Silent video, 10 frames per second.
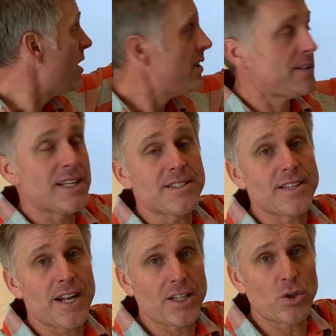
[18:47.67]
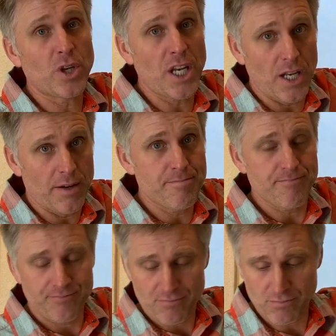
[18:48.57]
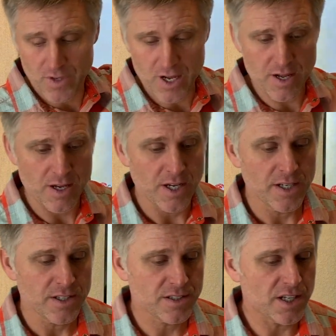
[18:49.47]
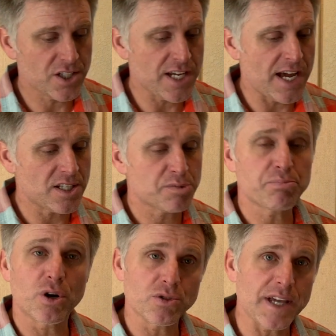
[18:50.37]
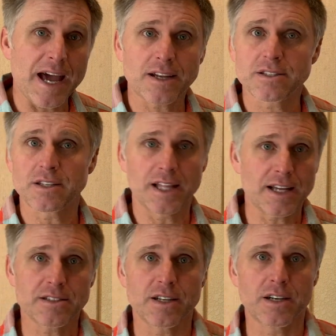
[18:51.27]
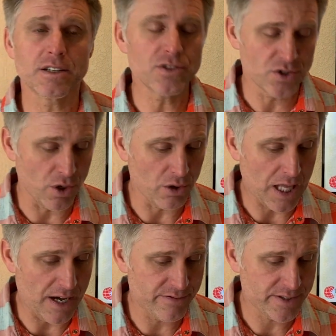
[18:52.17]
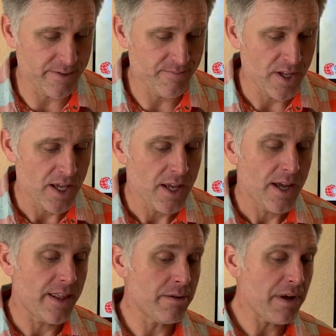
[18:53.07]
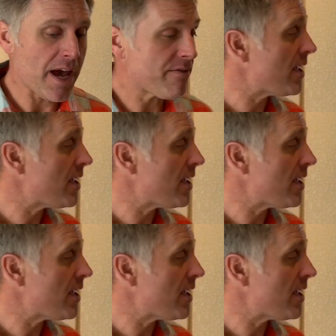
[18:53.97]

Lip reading: de serotonina, okay, such as Prozac, Celexa, Zoloft. And then we have